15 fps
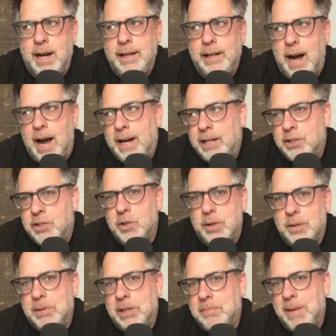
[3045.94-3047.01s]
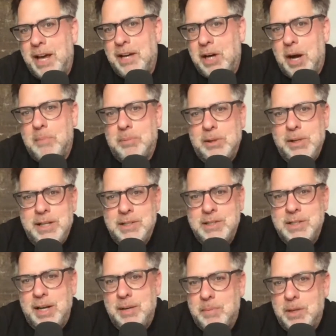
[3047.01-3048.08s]
enjoy being back operating
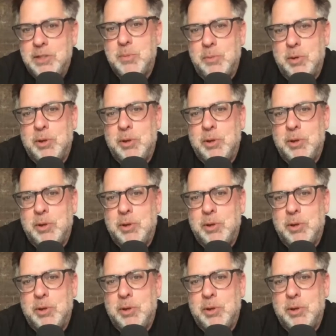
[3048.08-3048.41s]
side much more